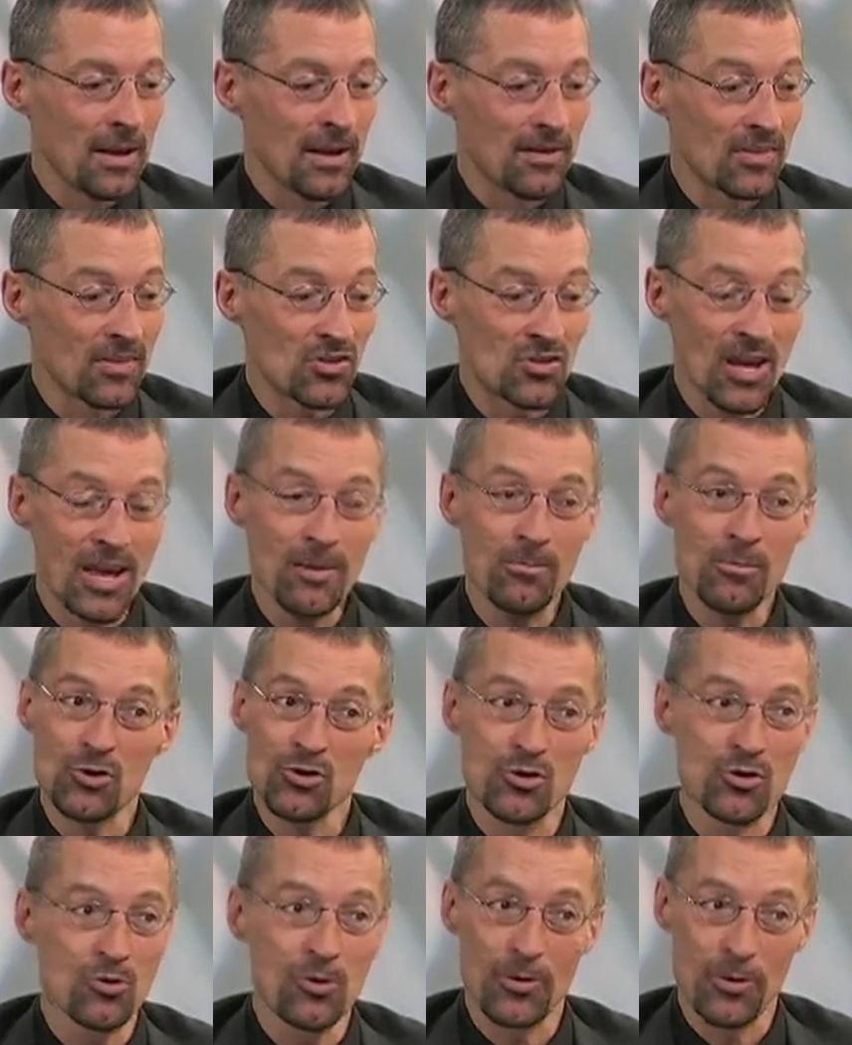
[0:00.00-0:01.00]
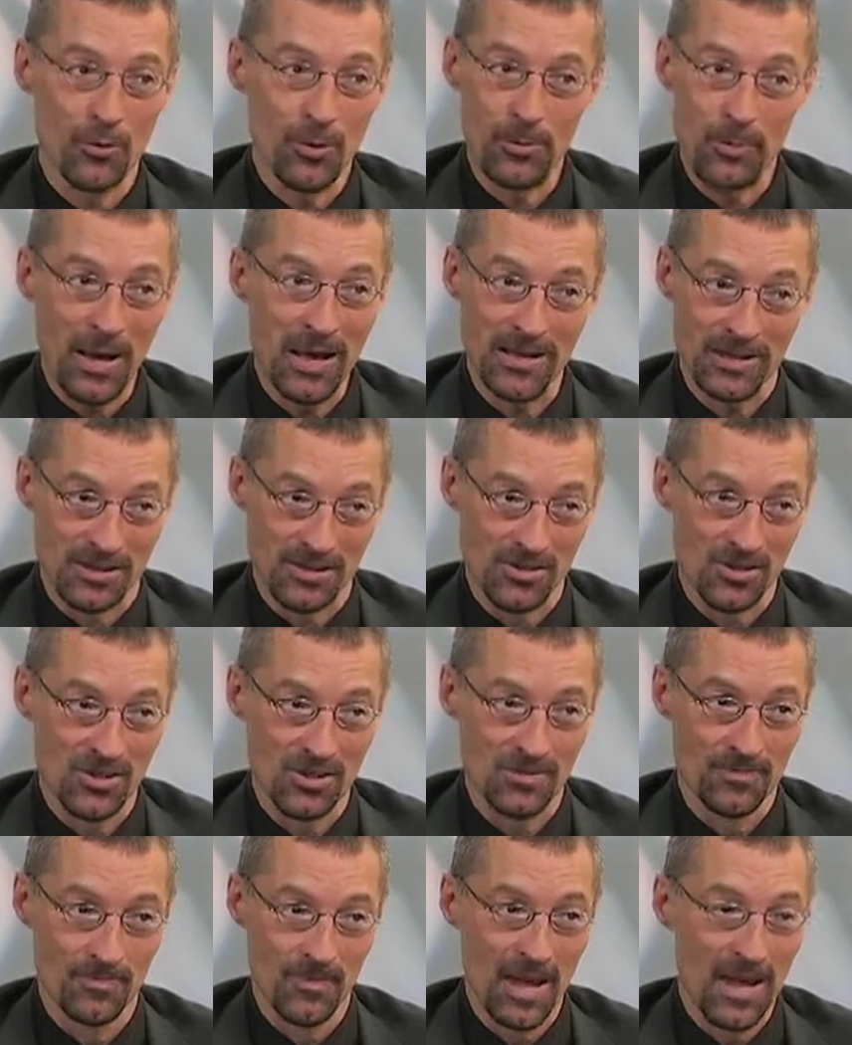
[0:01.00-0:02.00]
And the same is true with
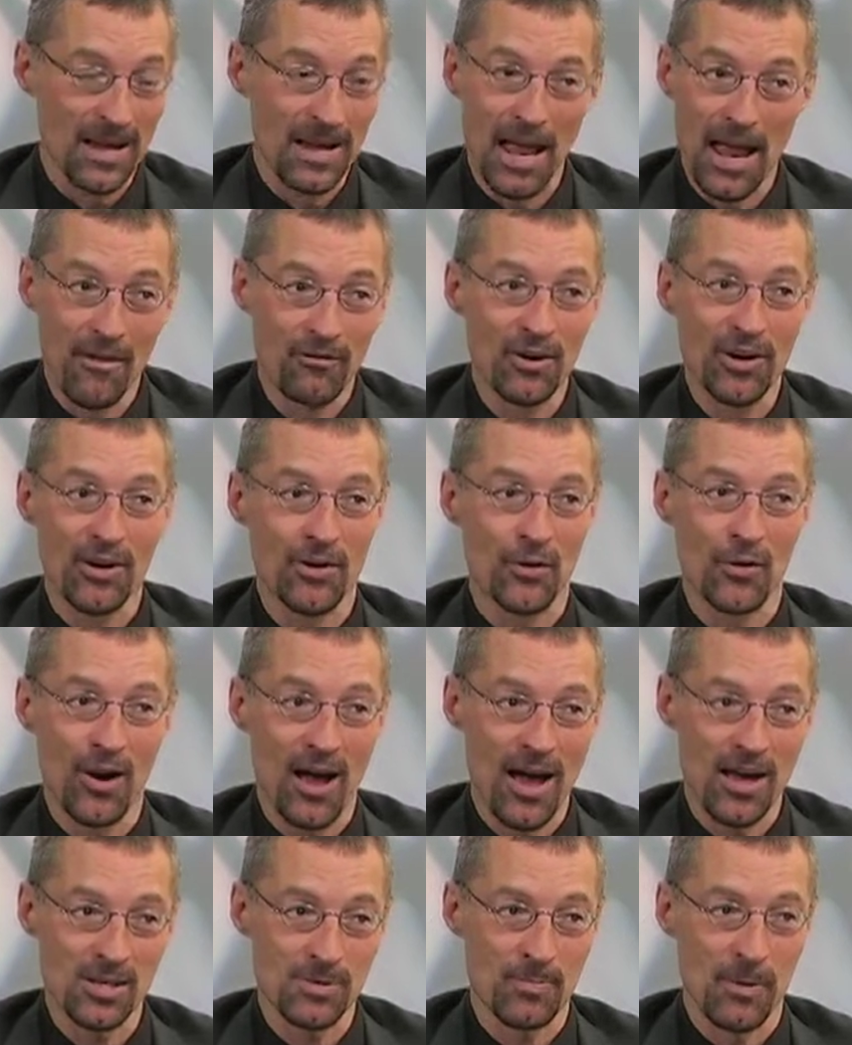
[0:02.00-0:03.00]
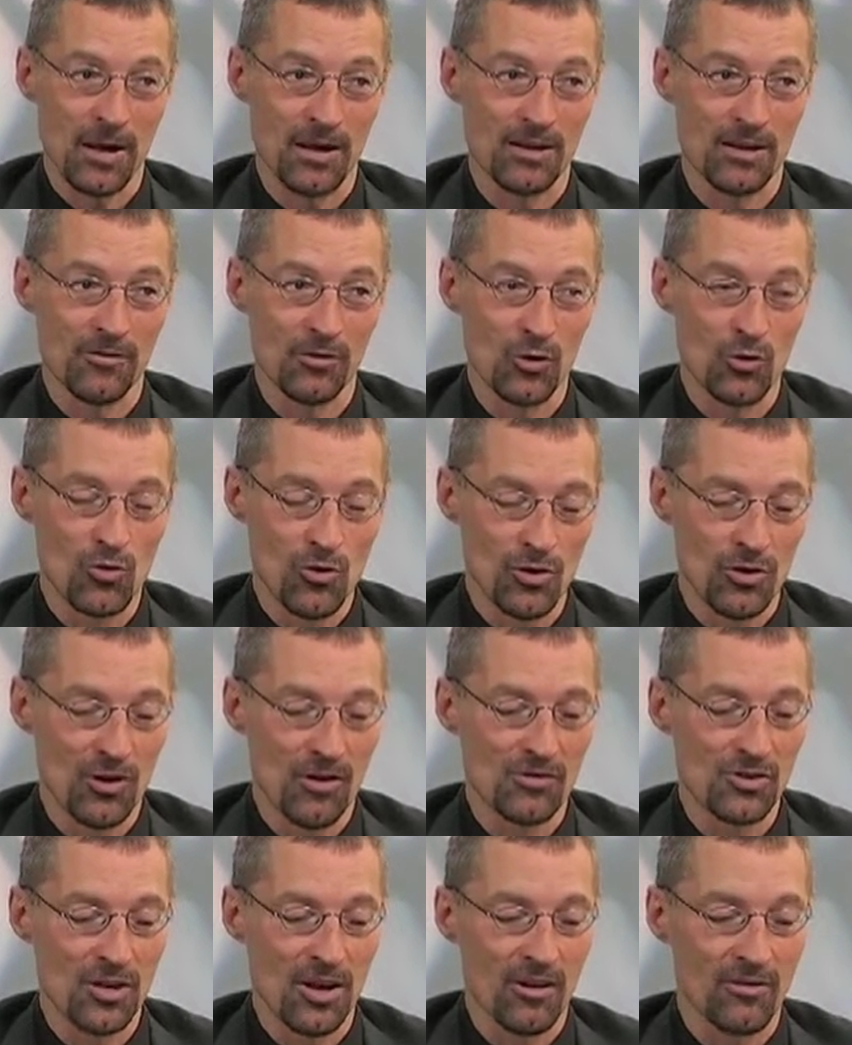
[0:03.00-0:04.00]
repentance and every other aspect of the order
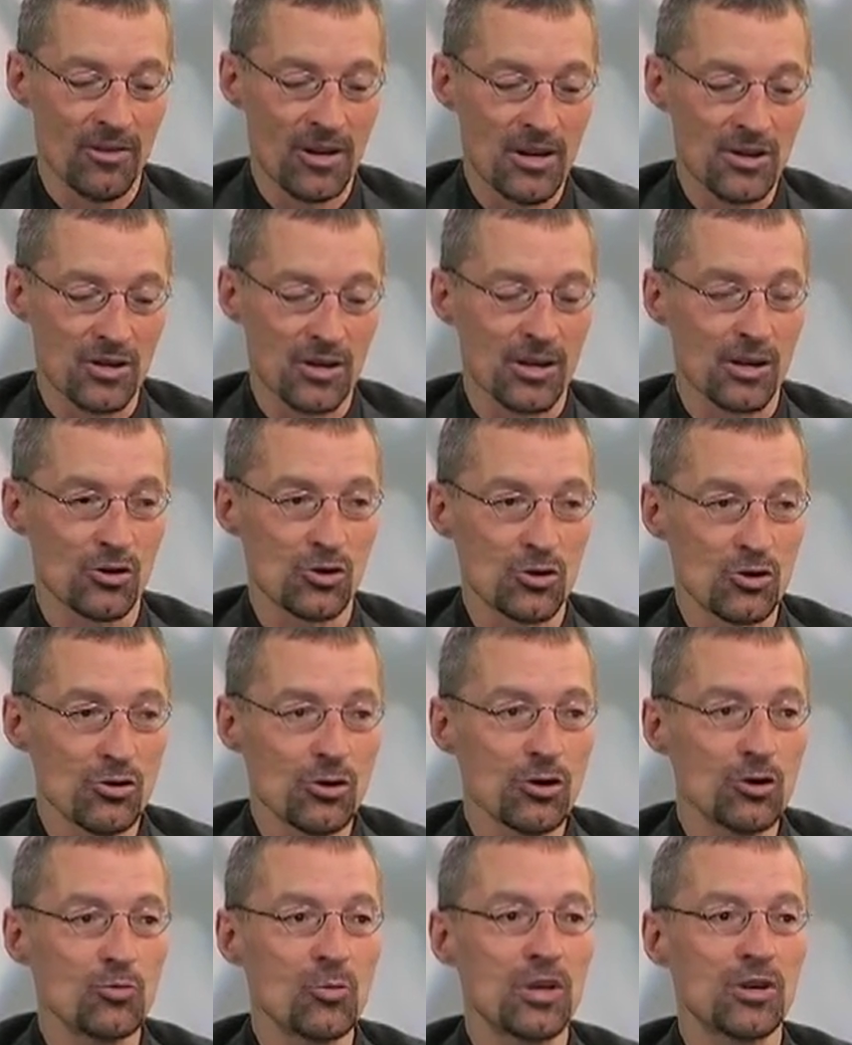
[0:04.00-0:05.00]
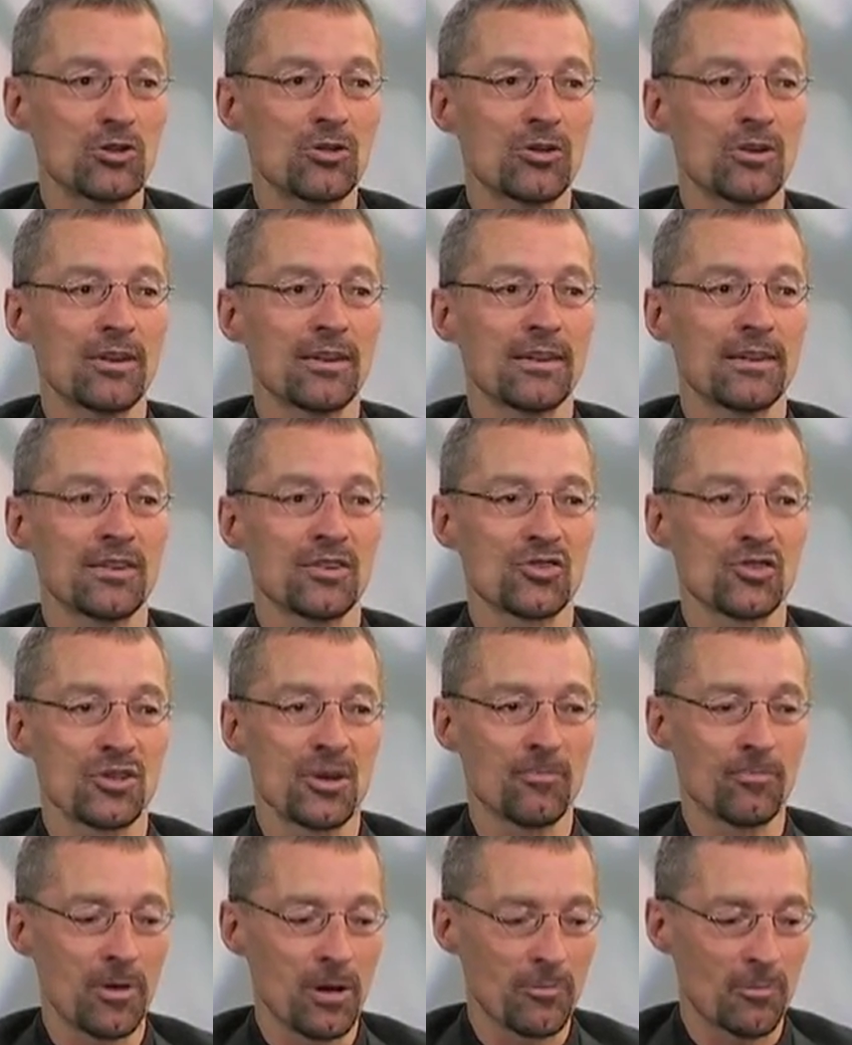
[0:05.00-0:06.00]
of salvation. As soon as we turn it into
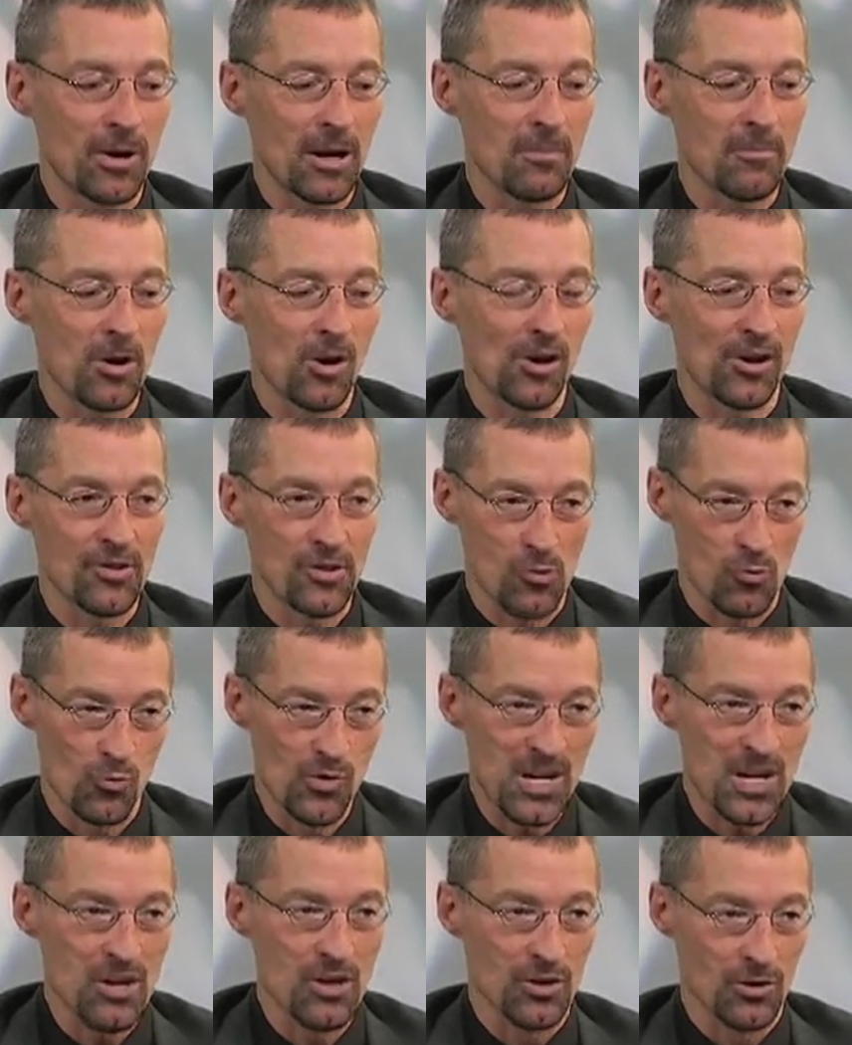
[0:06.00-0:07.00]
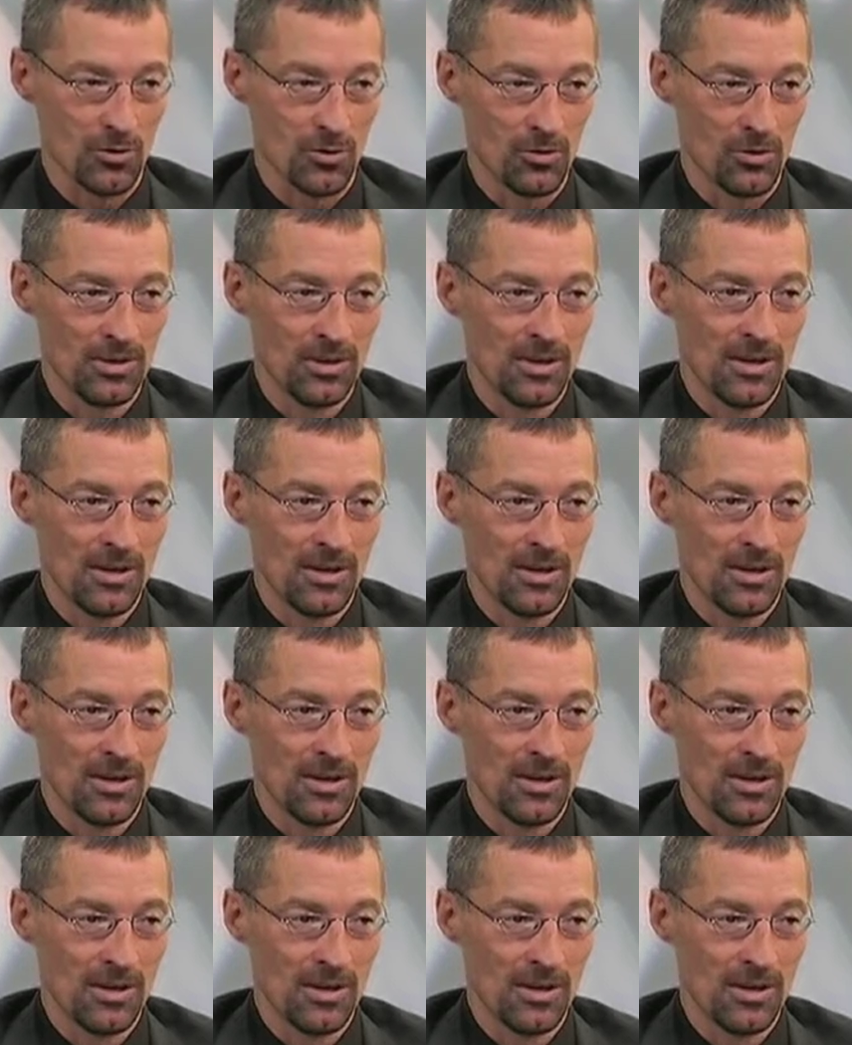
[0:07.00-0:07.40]
something primarily that we do,